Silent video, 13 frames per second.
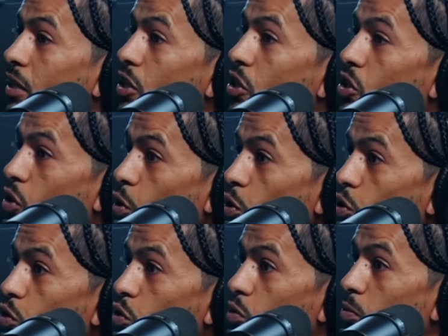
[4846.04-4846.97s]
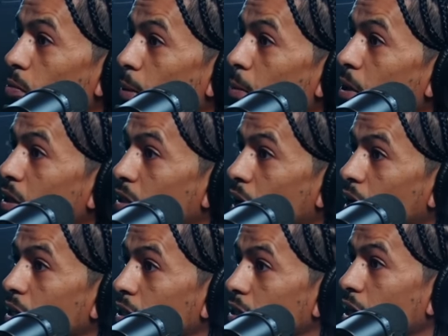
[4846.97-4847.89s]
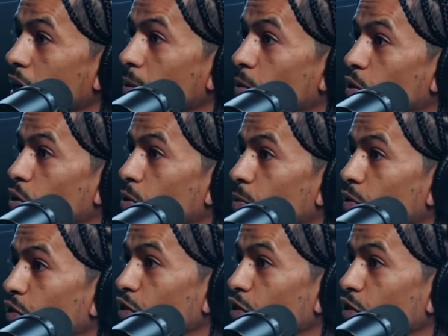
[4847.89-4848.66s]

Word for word: to get this lawsuit. I mean Duckets came home. You